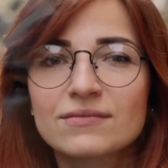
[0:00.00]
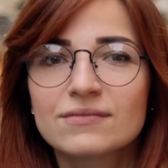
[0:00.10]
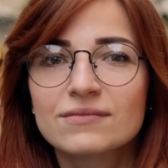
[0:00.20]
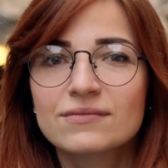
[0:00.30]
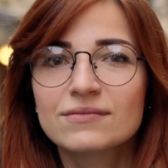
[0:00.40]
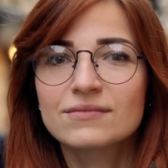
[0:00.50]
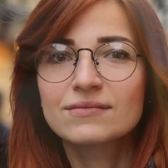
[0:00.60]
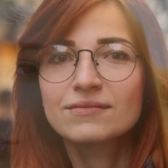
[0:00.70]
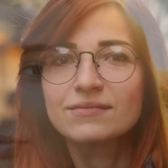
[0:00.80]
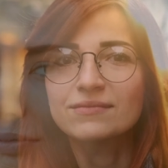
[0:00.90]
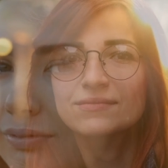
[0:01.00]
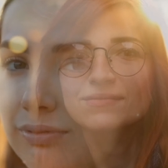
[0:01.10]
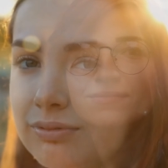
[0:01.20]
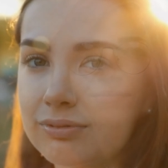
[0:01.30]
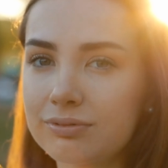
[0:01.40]
end of the day, if we're going to
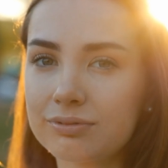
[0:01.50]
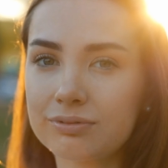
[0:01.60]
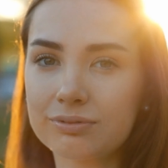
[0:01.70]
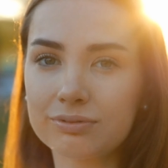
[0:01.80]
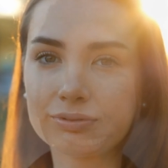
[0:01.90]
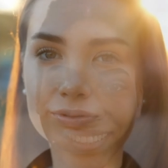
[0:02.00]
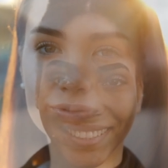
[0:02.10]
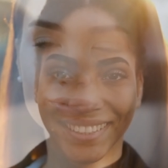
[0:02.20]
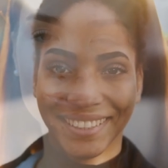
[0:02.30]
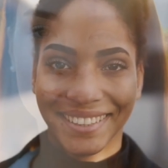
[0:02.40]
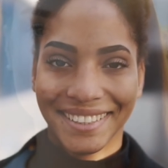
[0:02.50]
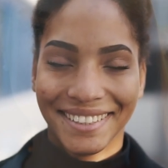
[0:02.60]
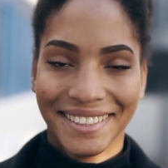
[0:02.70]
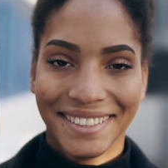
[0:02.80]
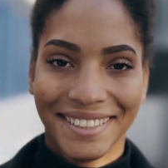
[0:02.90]
be effective in helping
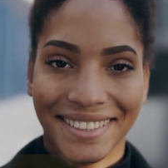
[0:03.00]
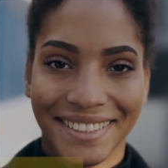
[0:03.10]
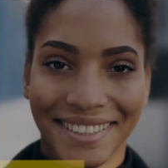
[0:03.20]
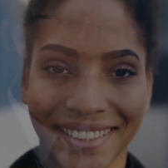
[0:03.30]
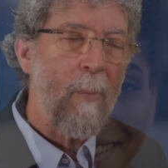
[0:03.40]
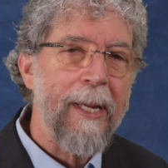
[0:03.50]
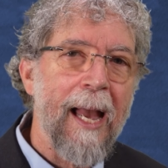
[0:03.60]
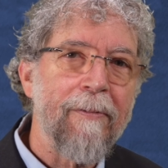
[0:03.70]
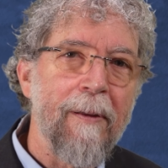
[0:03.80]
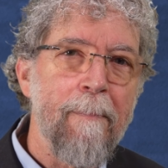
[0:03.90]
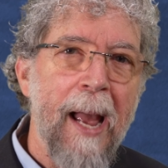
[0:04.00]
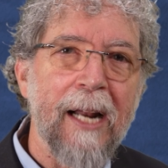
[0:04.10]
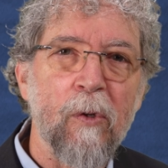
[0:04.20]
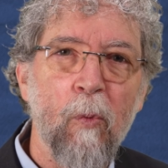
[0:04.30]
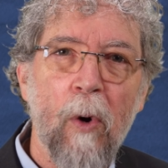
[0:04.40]
people, we have to match
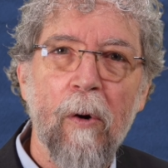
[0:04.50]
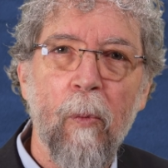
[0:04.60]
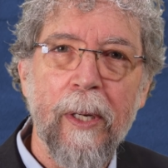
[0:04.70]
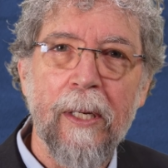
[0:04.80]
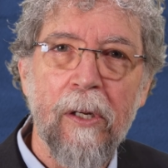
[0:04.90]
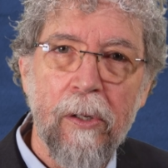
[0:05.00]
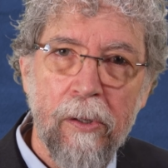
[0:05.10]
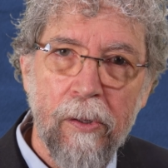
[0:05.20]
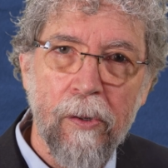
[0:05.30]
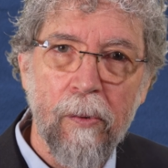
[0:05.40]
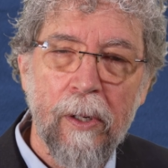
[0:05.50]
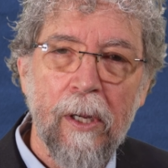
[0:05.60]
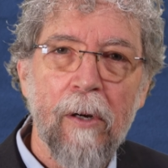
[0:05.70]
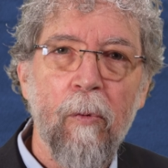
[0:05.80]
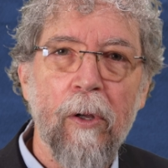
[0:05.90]
what we do
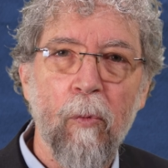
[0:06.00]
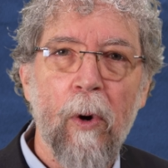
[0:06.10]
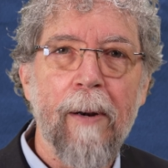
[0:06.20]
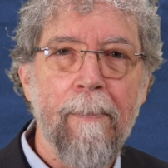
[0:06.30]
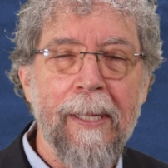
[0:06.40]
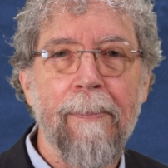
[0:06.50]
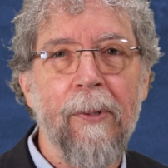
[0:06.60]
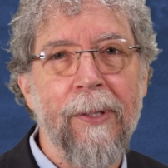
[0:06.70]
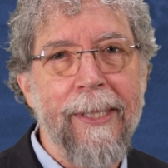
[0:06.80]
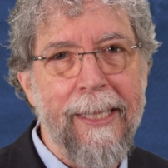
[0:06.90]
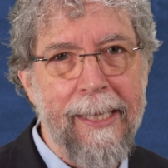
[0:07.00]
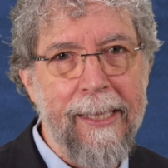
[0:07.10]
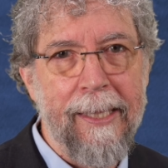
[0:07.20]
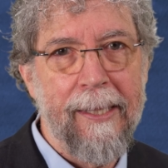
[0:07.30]
with what people need.